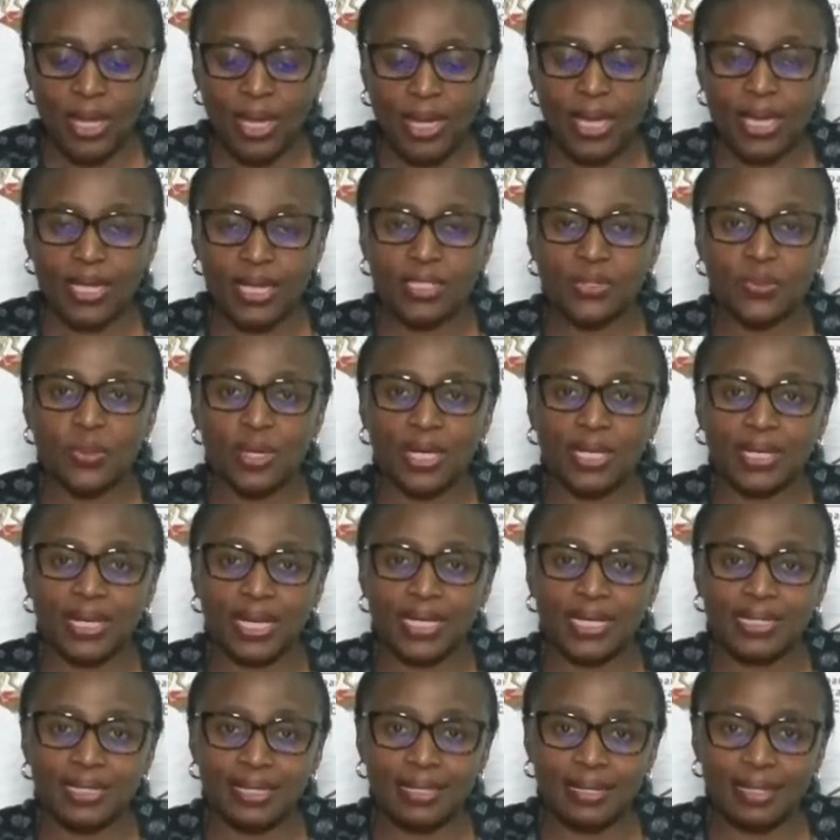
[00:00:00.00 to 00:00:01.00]
as we are
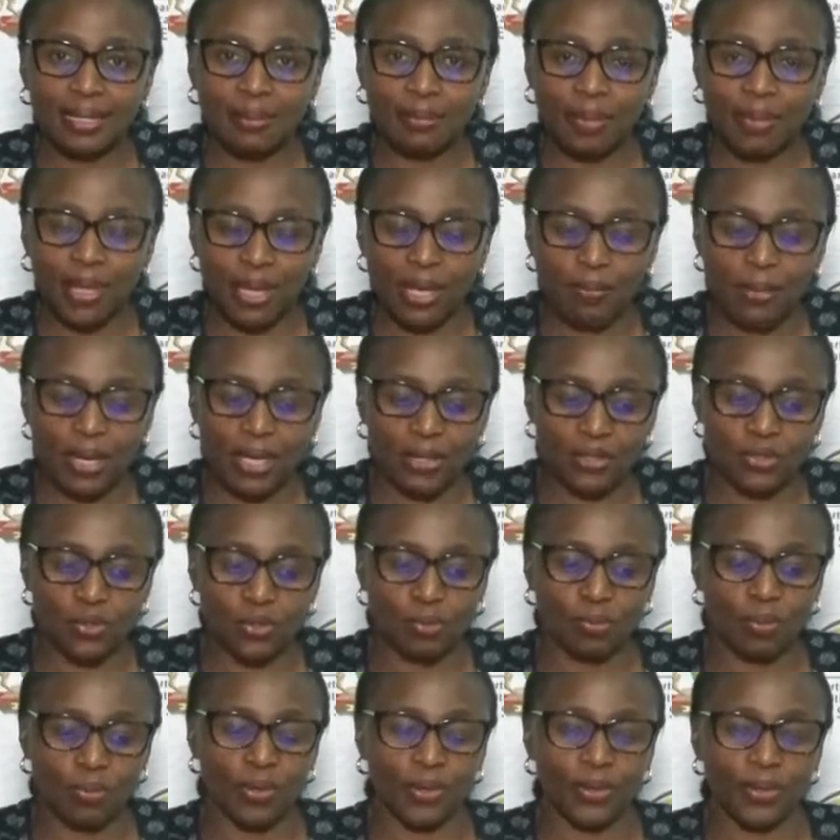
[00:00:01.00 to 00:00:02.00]
writing the paper
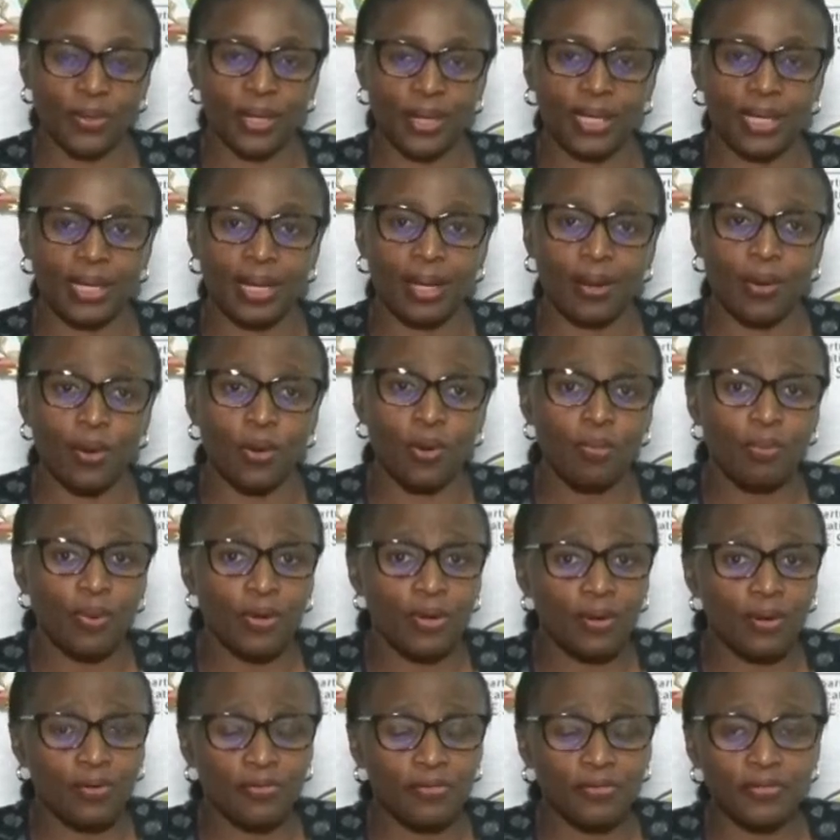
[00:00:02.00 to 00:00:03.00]
tomorrow, and I hope
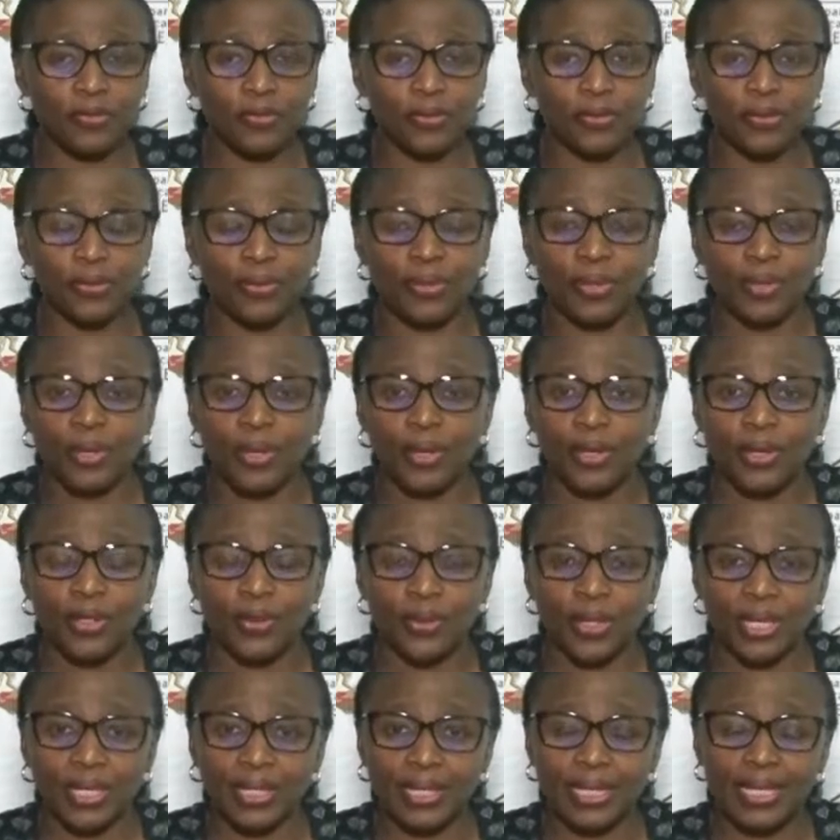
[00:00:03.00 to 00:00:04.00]
all of you
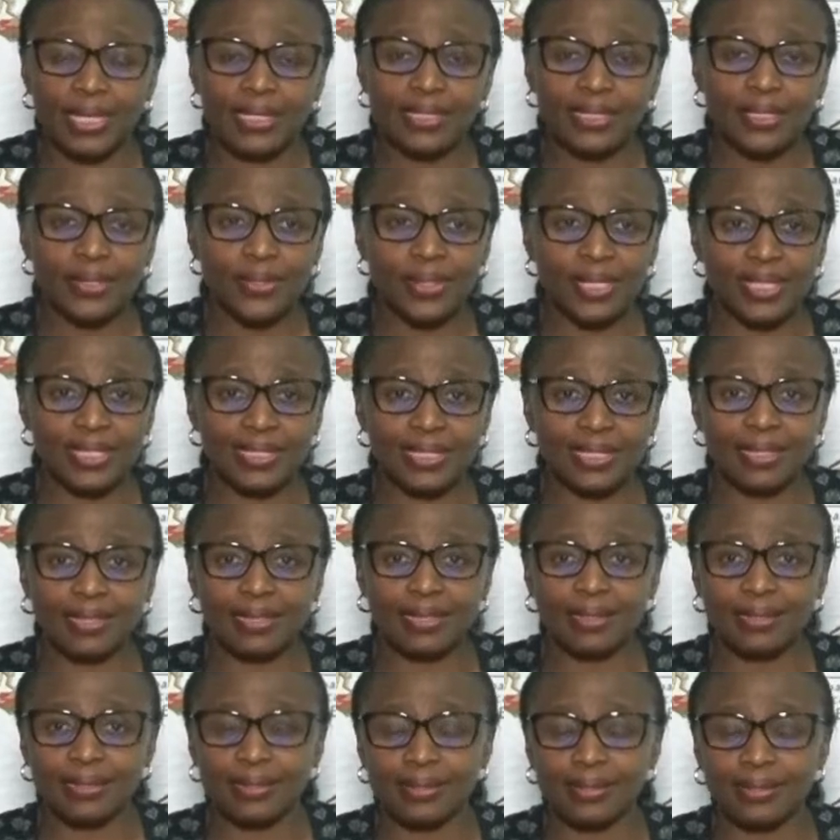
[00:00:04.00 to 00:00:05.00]
are ready, you are
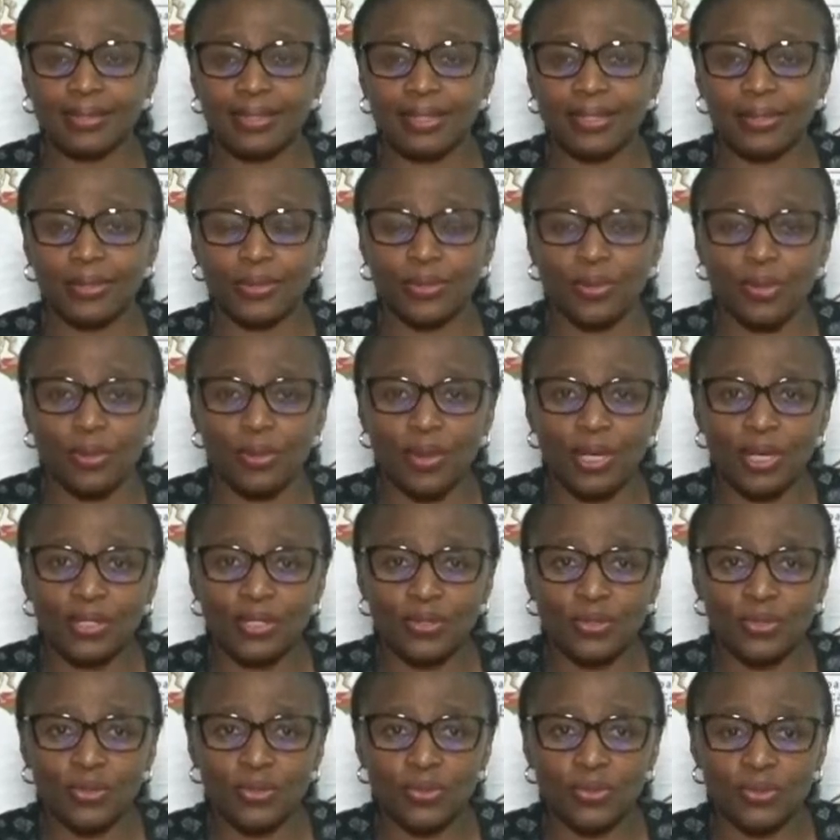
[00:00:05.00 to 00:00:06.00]
settled, you know what
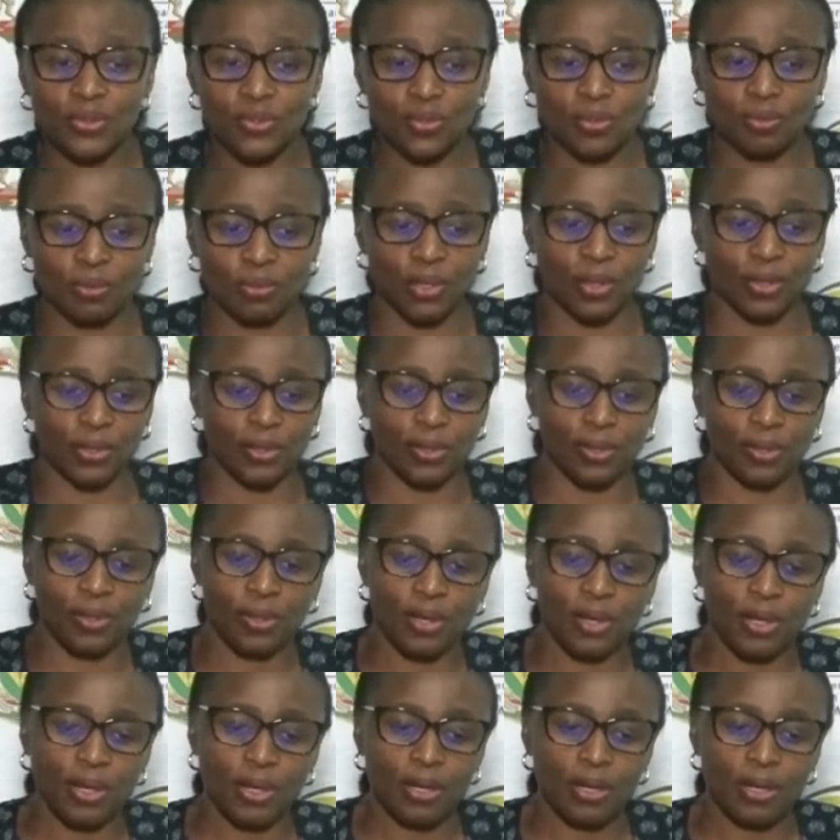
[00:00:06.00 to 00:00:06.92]
to do tomorrow,